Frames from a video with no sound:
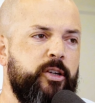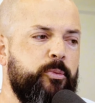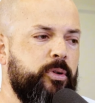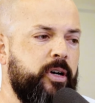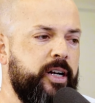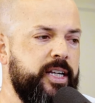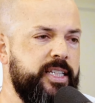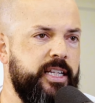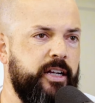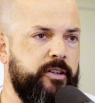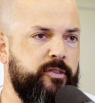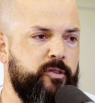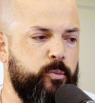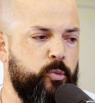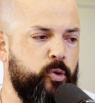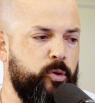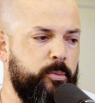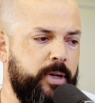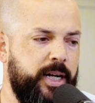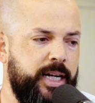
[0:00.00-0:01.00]
You'll probably sell for
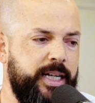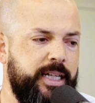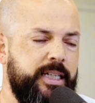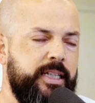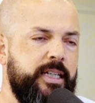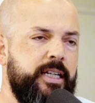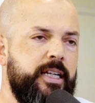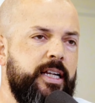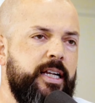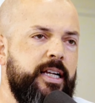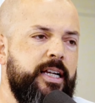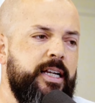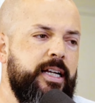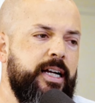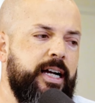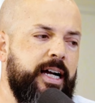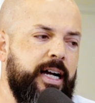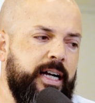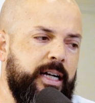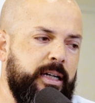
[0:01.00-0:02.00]
more money,
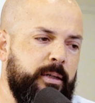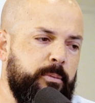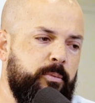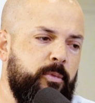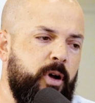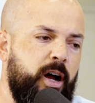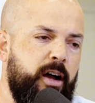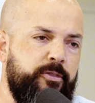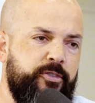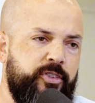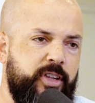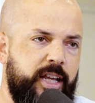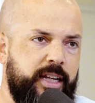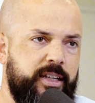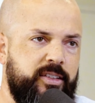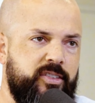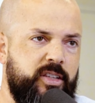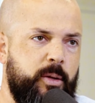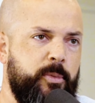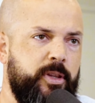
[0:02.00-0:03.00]

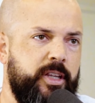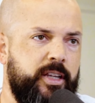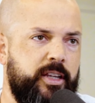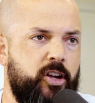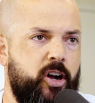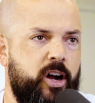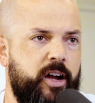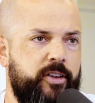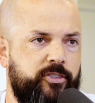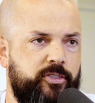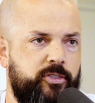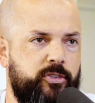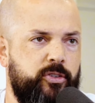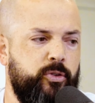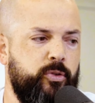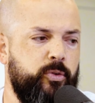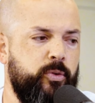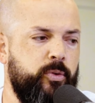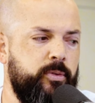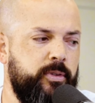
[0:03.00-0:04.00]
offsetting some of the costs
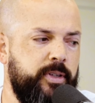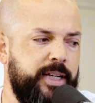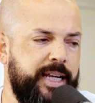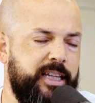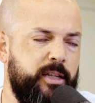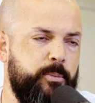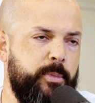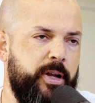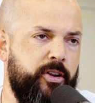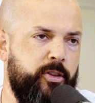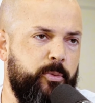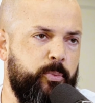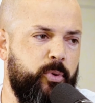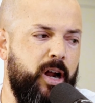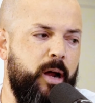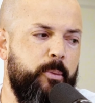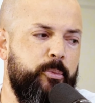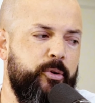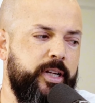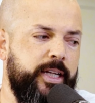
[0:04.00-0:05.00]
to get them out of the
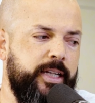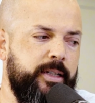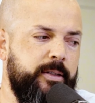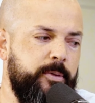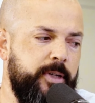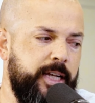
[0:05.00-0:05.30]
property